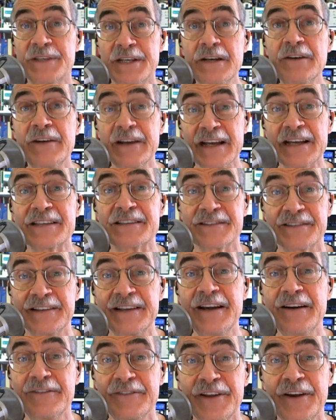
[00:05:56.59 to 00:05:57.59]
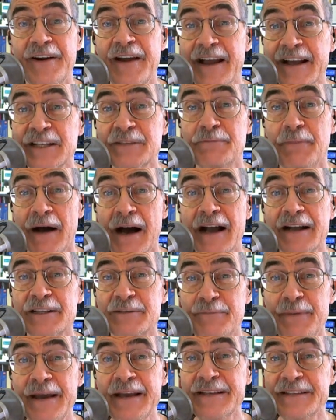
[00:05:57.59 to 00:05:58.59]
serious. Okay. Yeah, they're
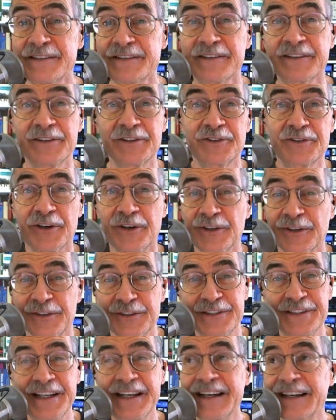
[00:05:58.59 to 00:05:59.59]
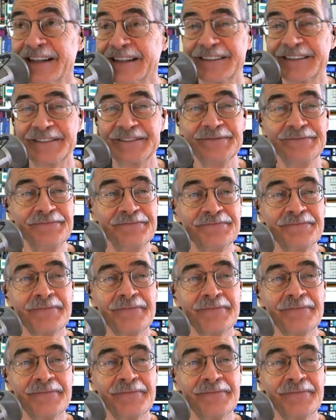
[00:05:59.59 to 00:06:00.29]
Xbox-based controllers. Yeah, it's